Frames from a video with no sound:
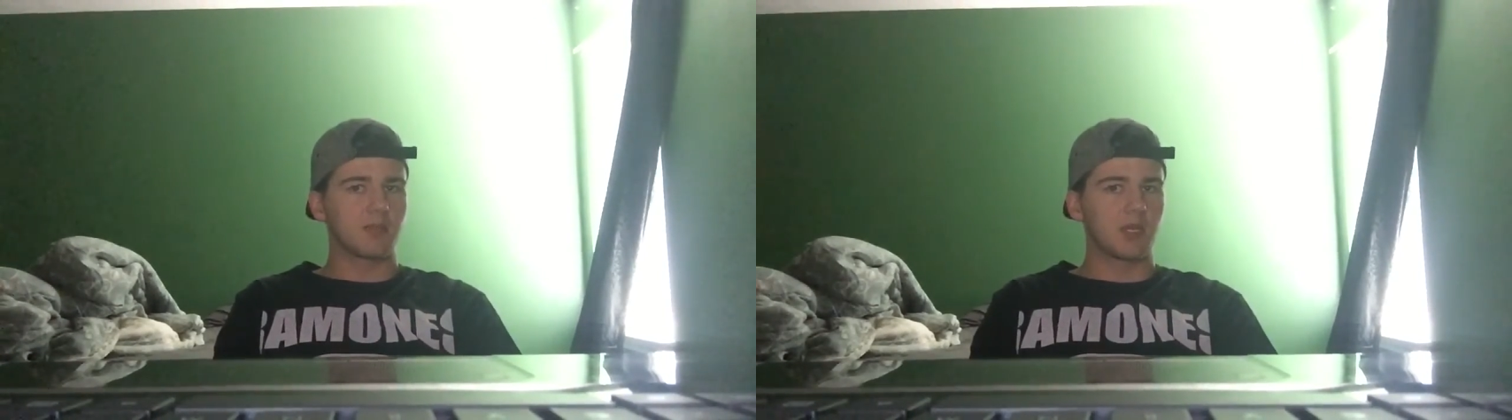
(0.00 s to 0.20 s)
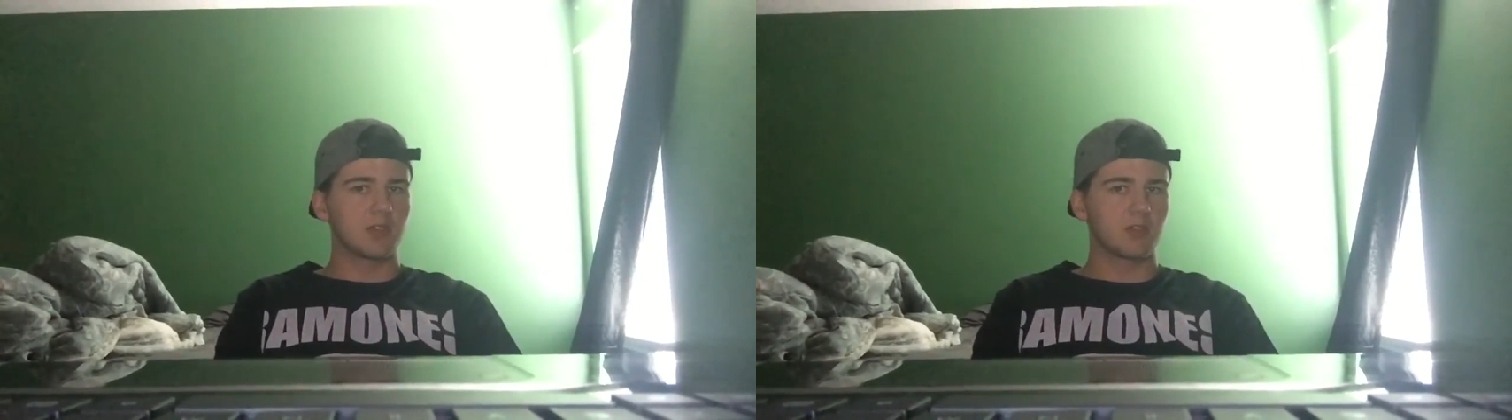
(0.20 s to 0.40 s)

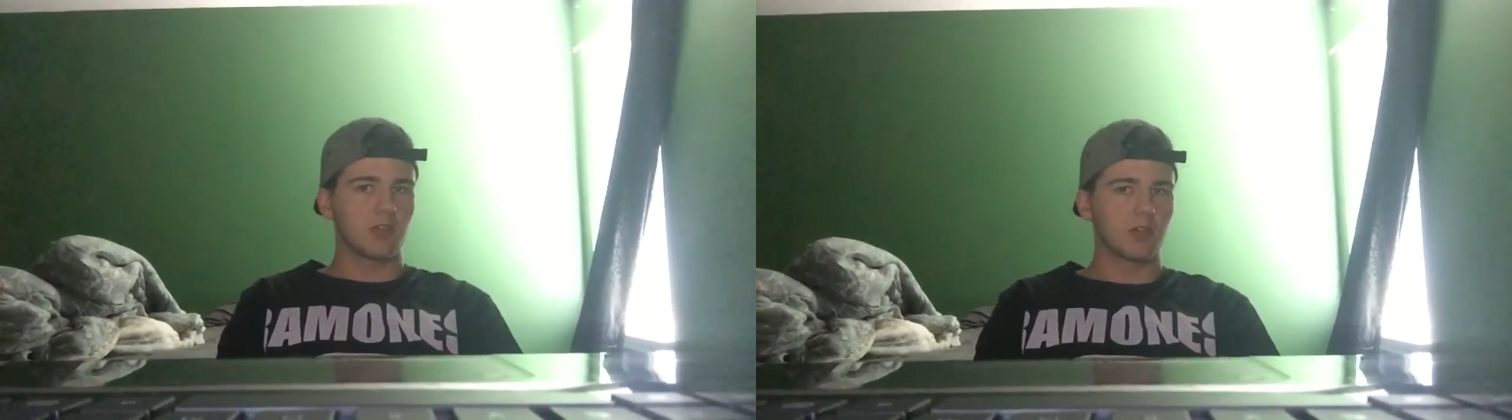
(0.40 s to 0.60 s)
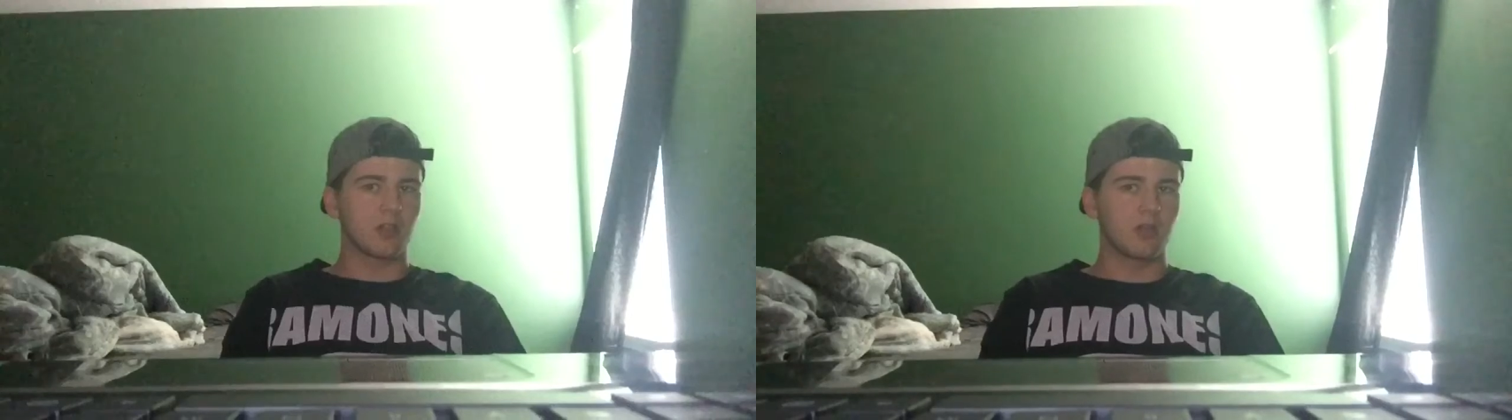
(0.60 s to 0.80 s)
the
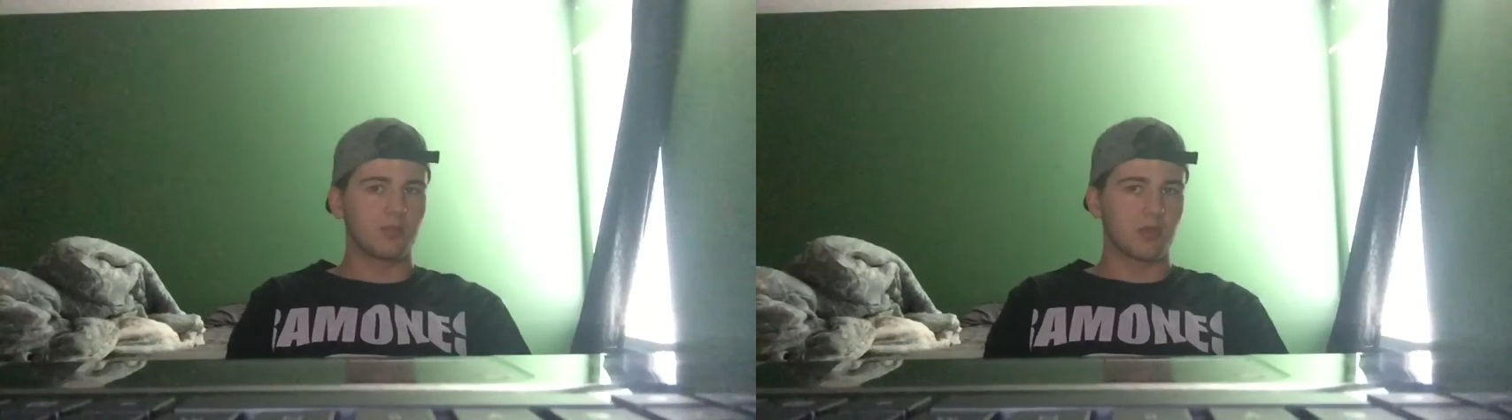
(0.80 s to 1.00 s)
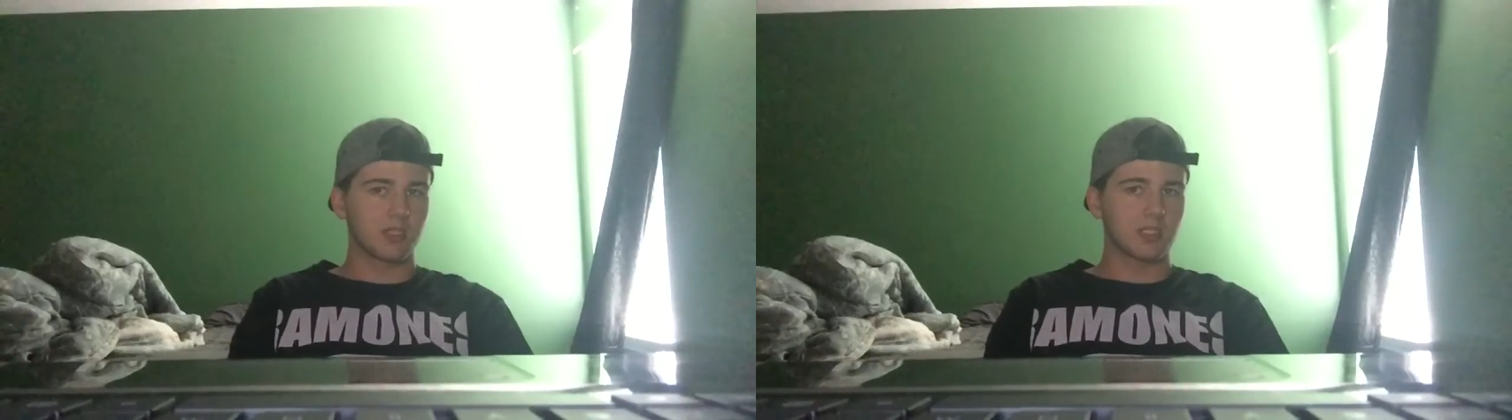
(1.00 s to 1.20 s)
patriarchy
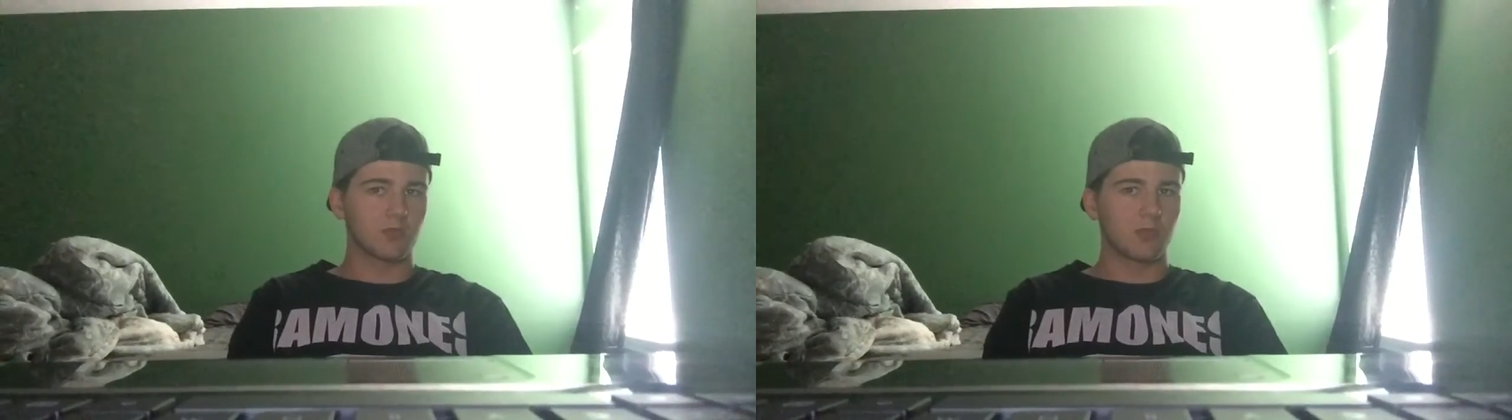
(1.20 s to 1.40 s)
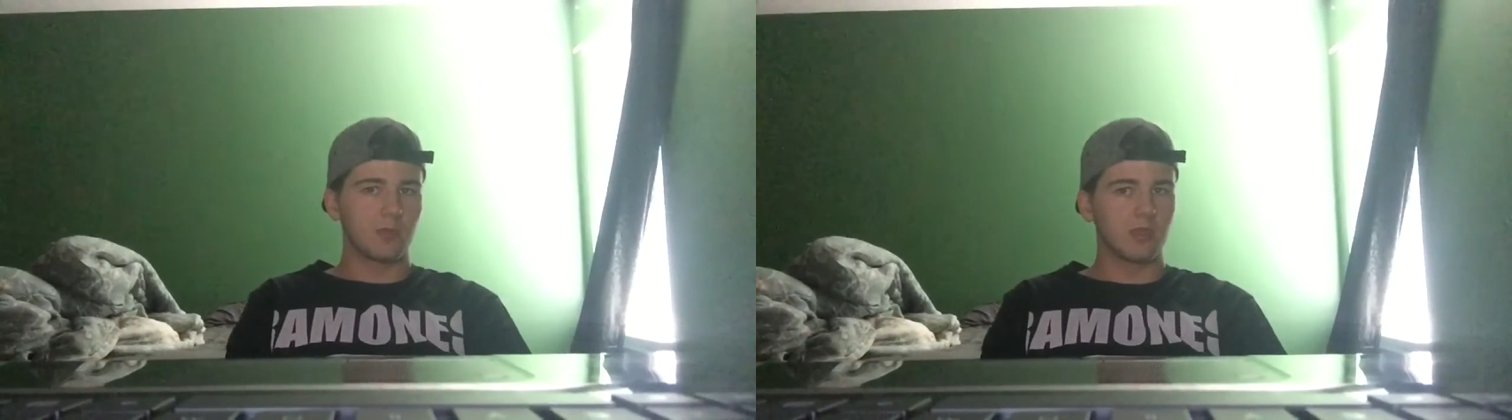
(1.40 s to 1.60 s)

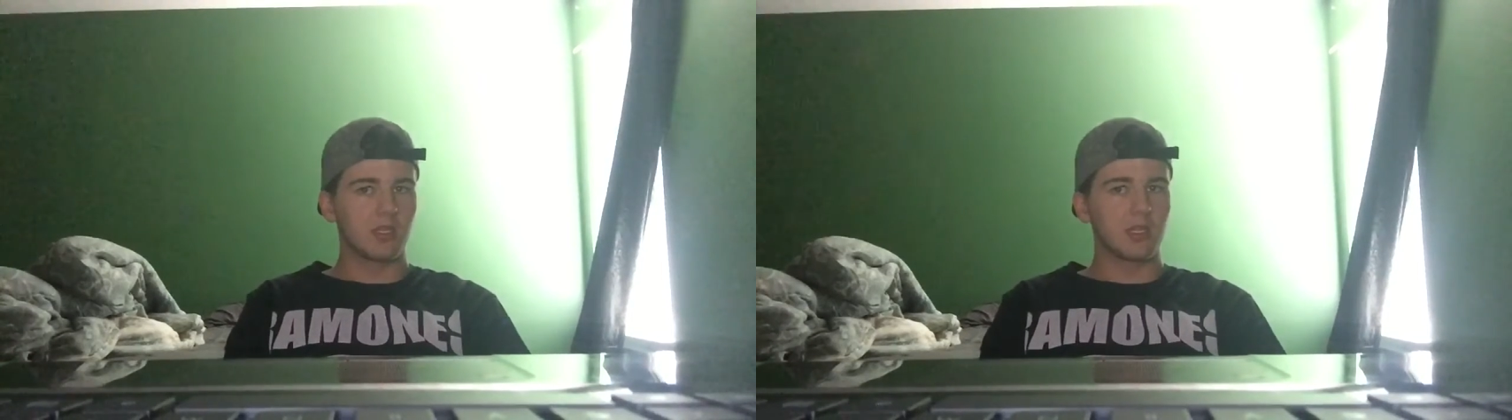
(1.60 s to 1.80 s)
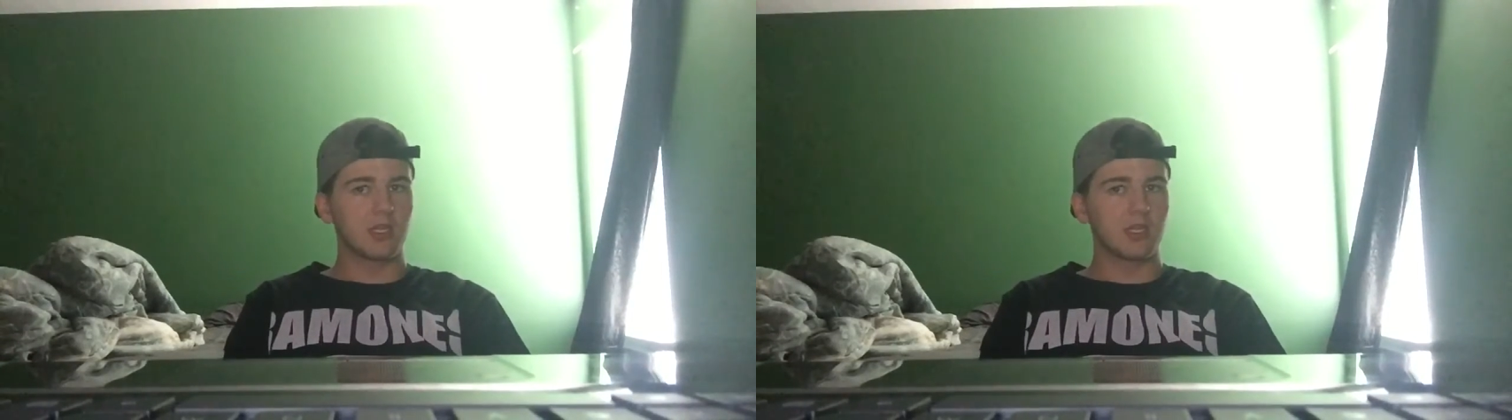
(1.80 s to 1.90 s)
oppresses women